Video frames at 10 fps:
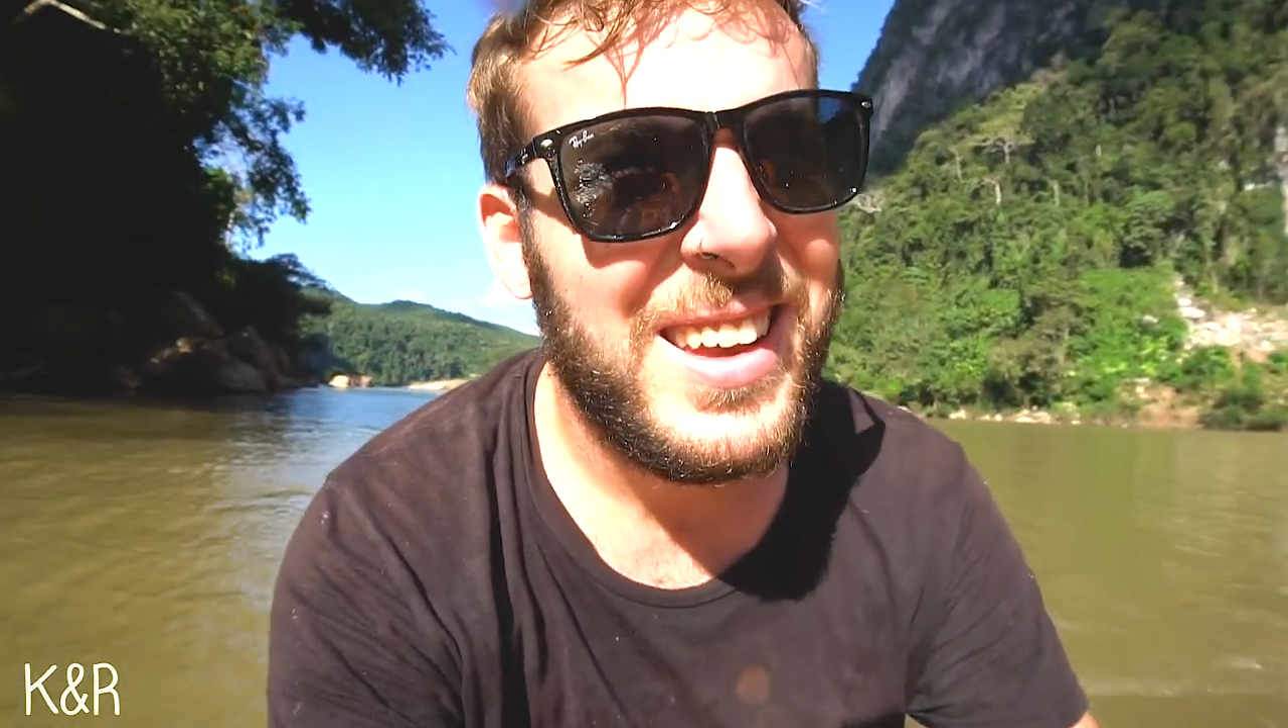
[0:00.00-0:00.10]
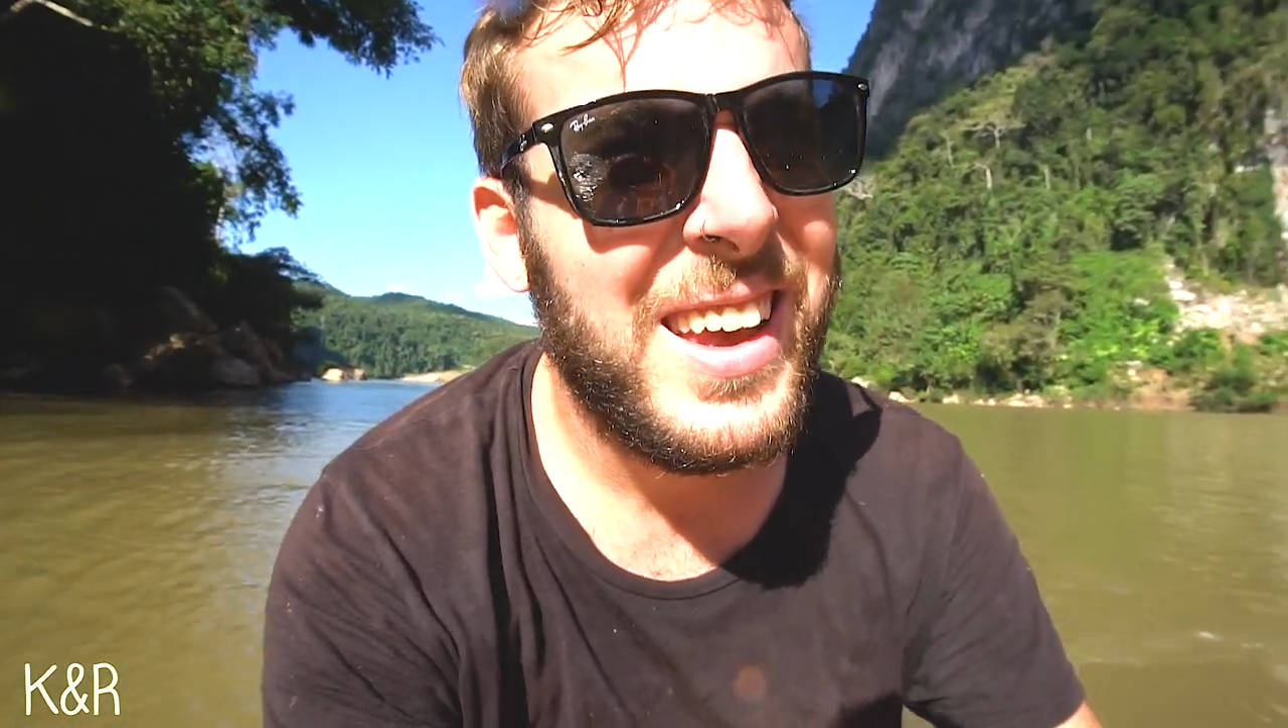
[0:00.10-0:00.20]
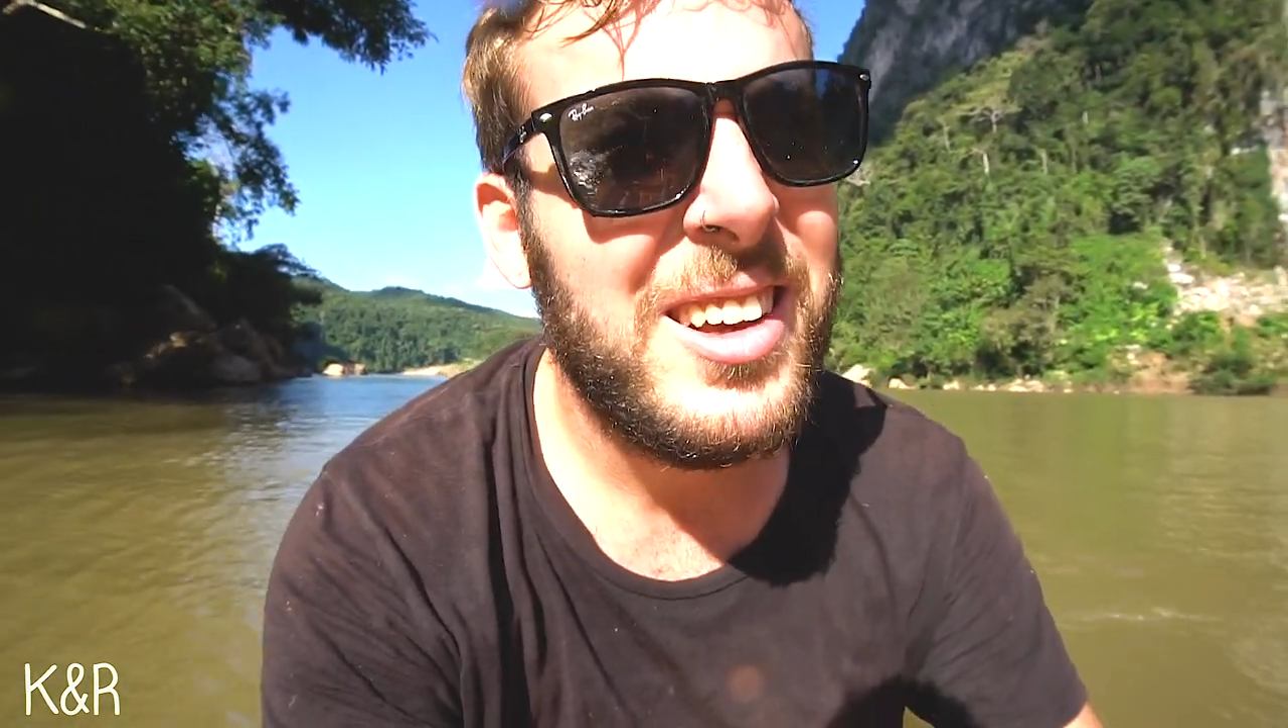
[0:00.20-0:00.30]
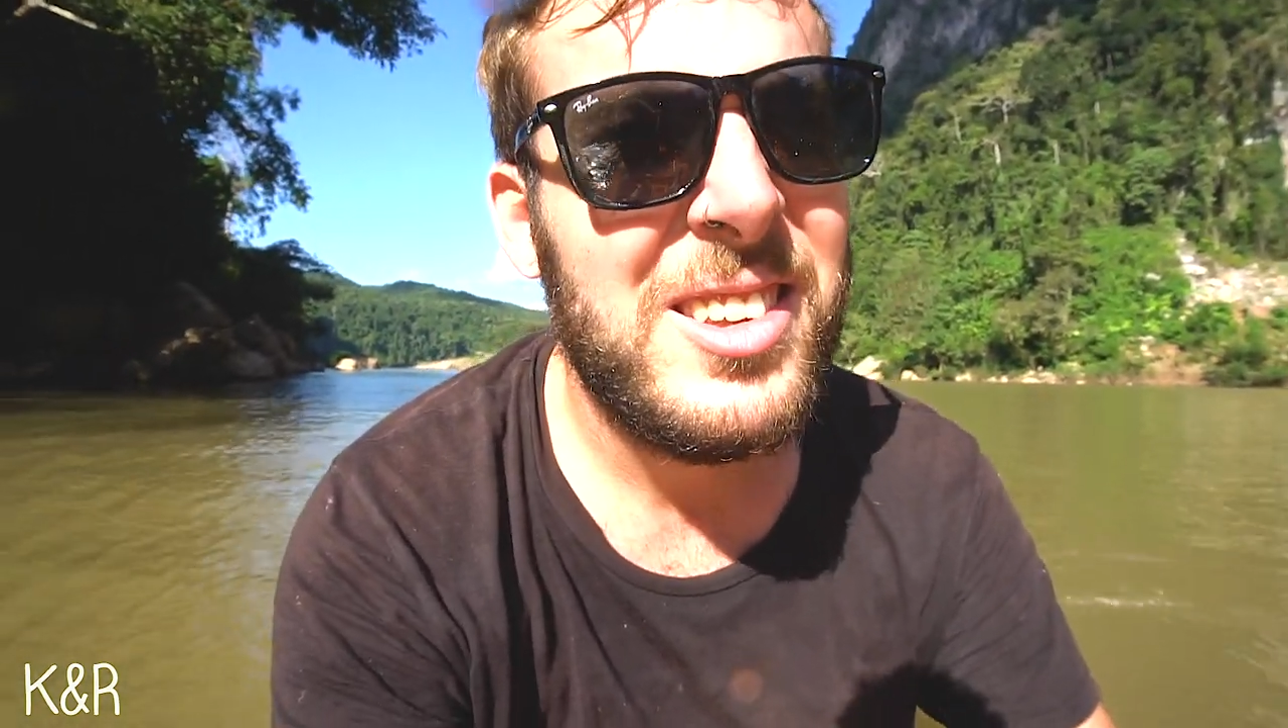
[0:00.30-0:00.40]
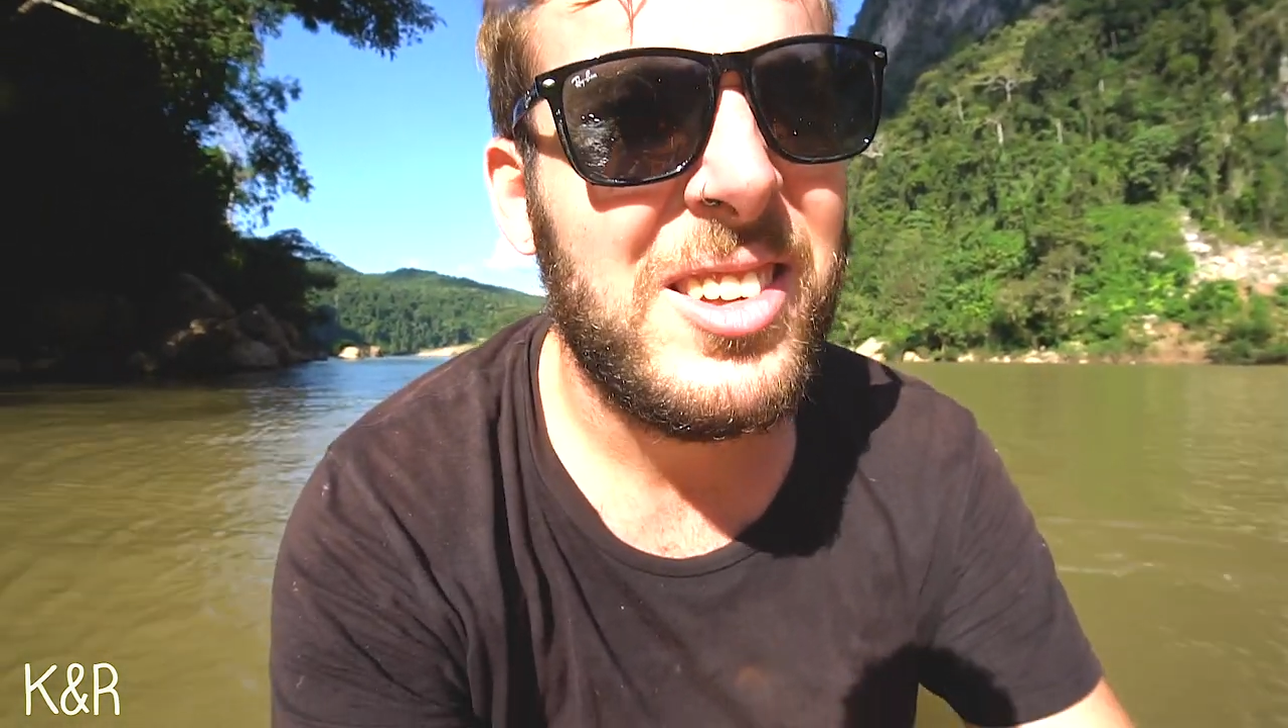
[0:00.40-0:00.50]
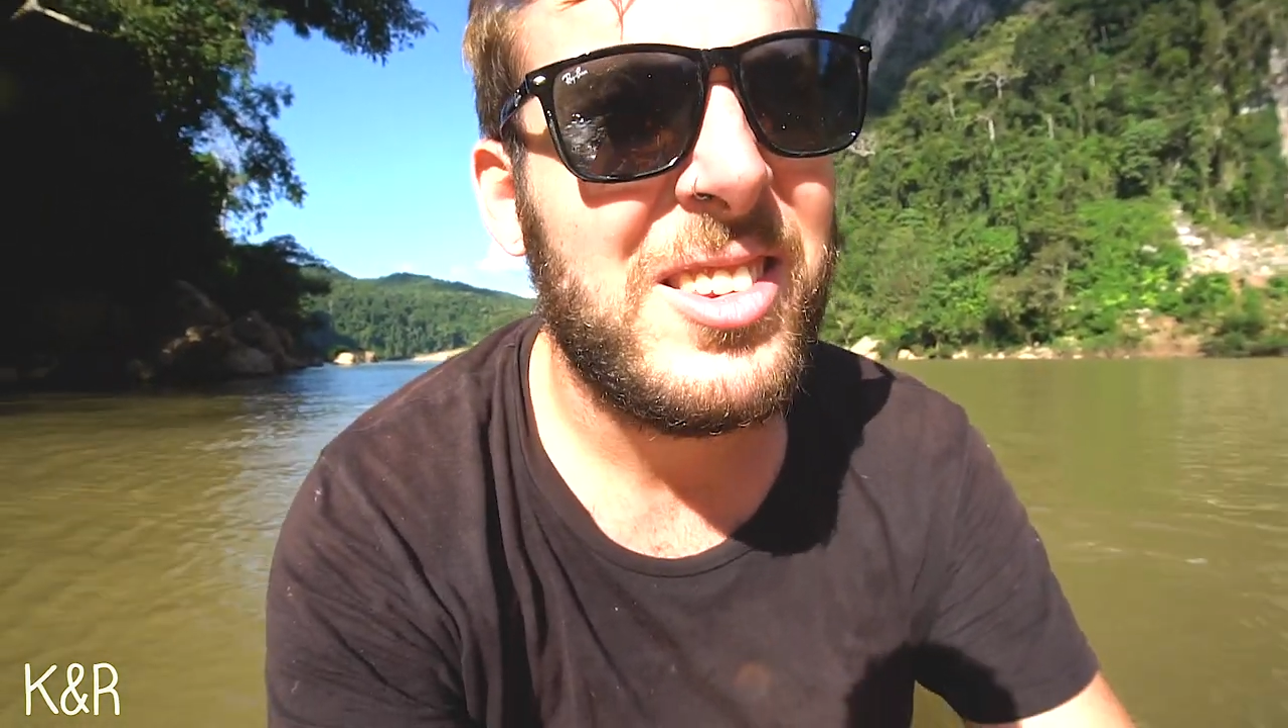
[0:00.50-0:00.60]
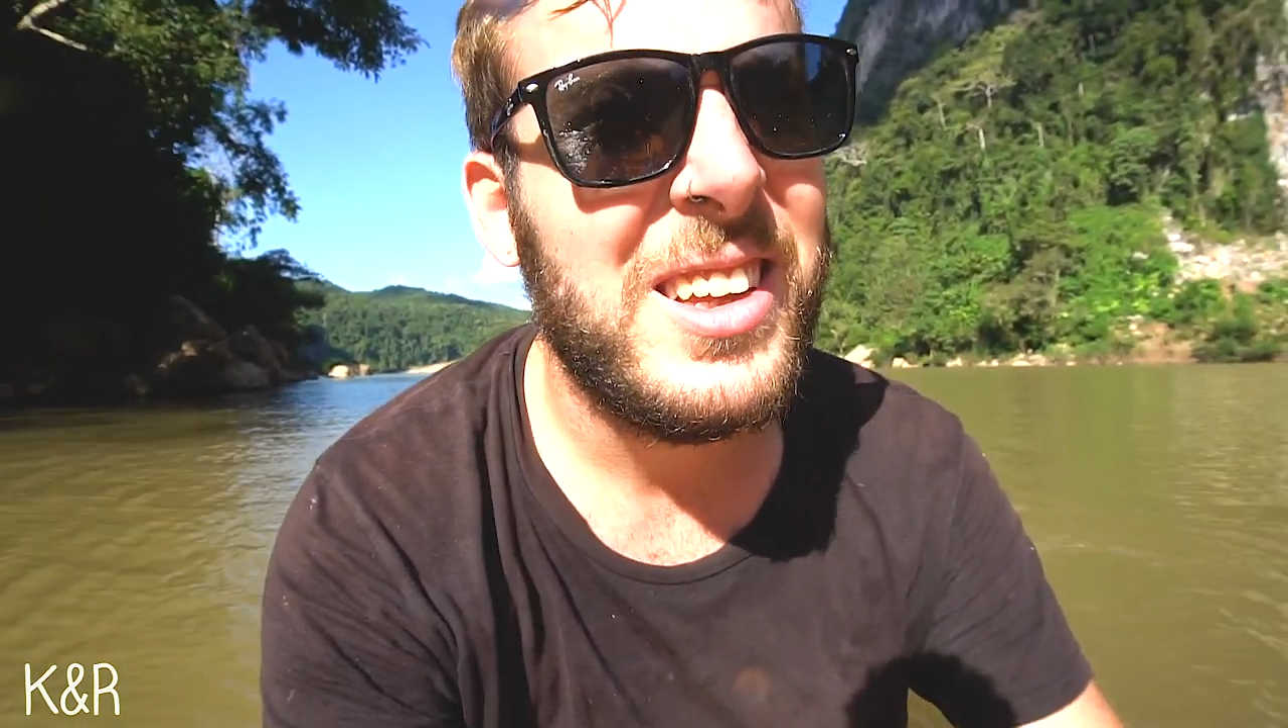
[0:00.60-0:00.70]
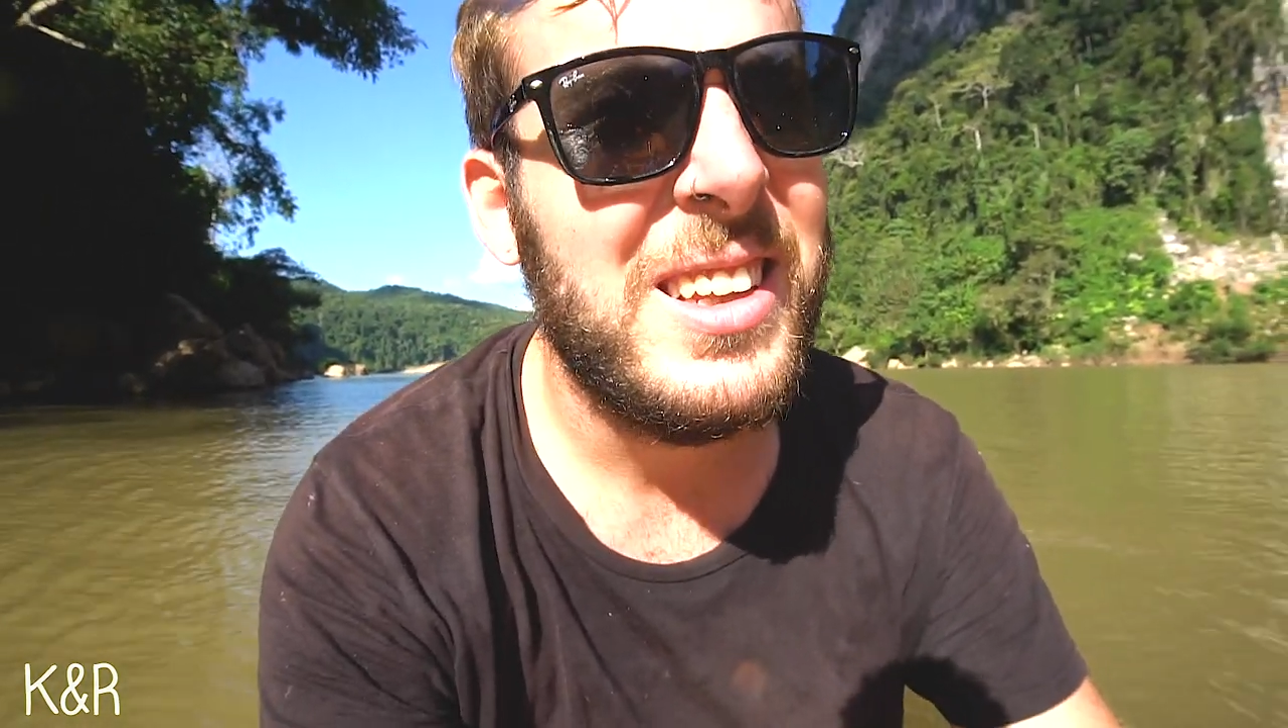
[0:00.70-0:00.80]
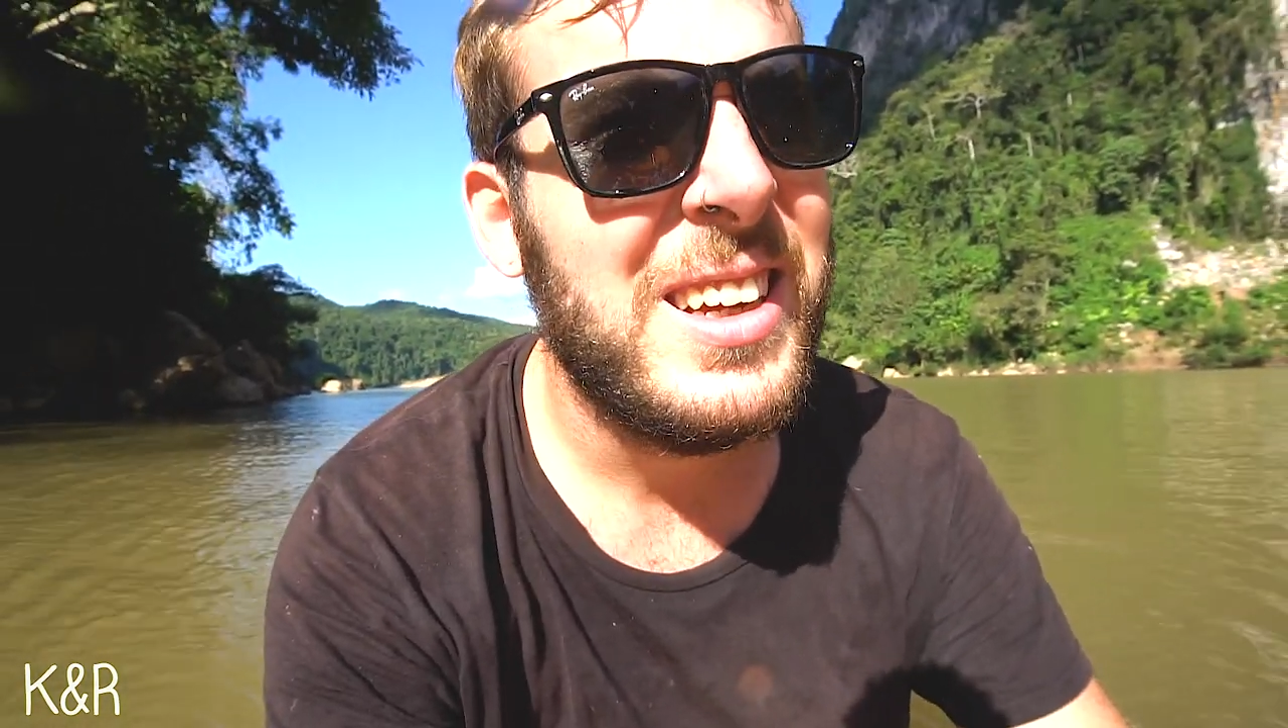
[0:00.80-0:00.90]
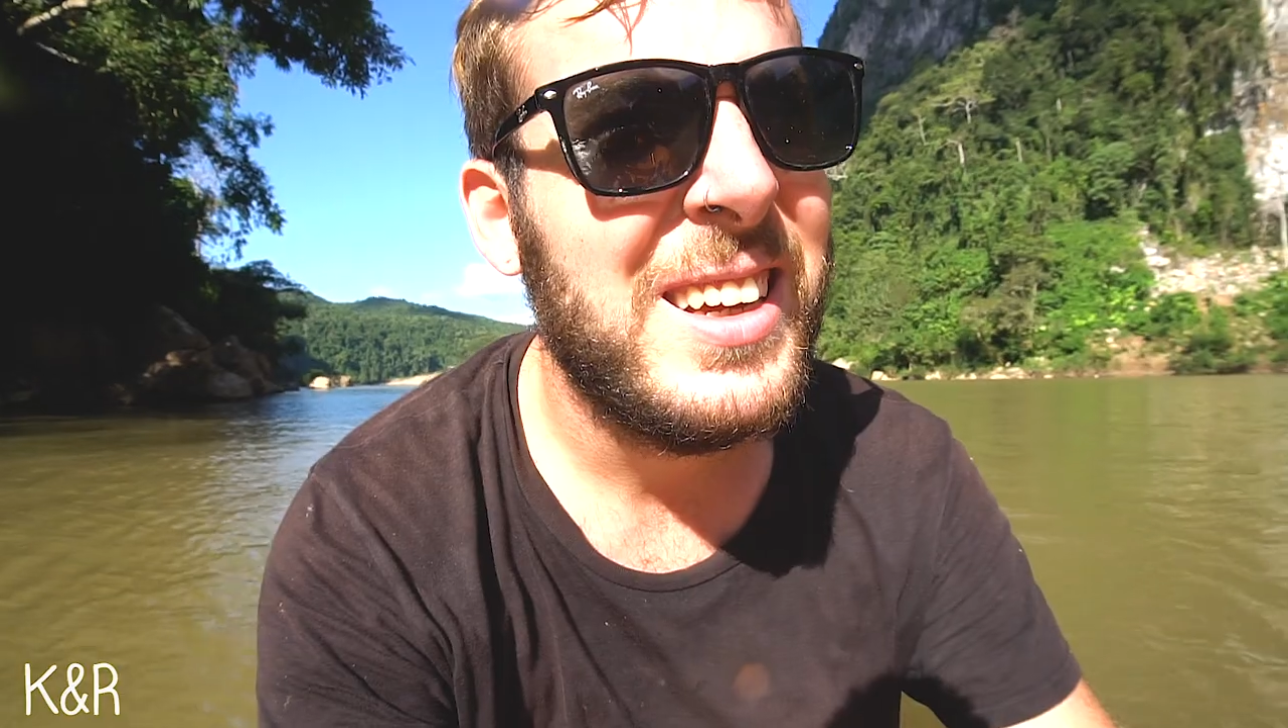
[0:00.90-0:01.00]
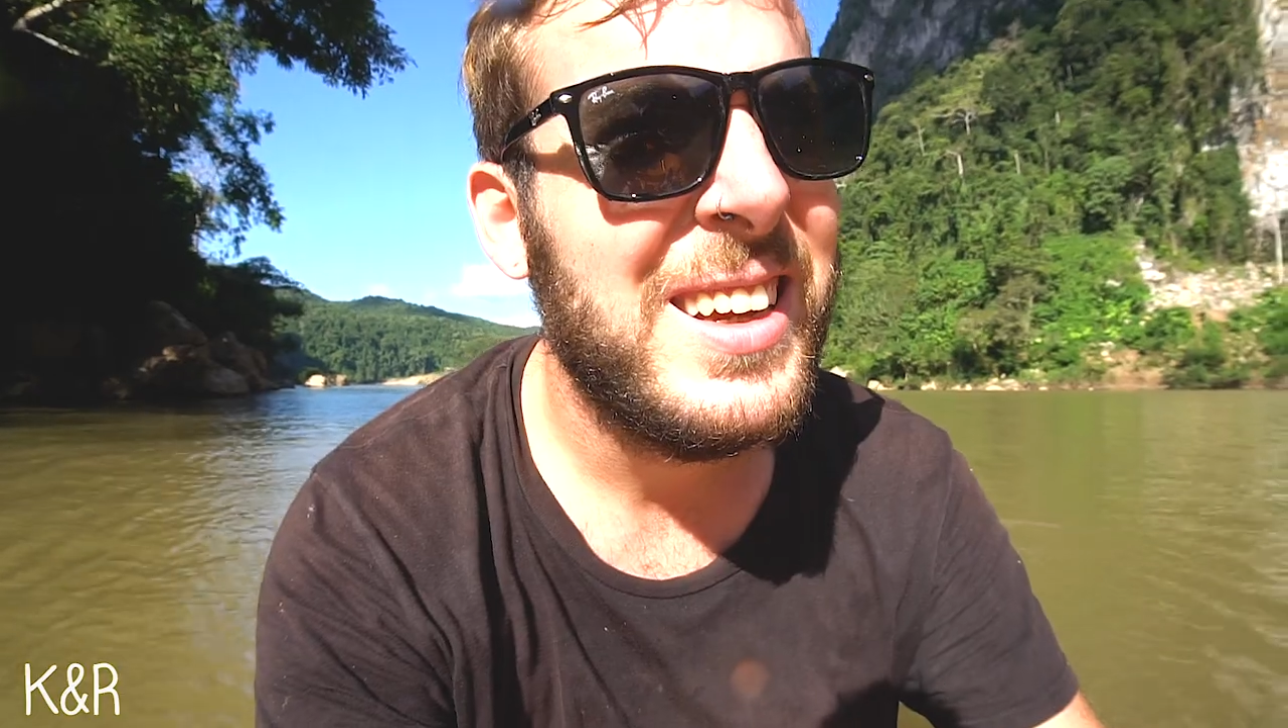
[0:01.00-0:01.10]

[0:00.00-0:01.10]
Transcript: exhausted.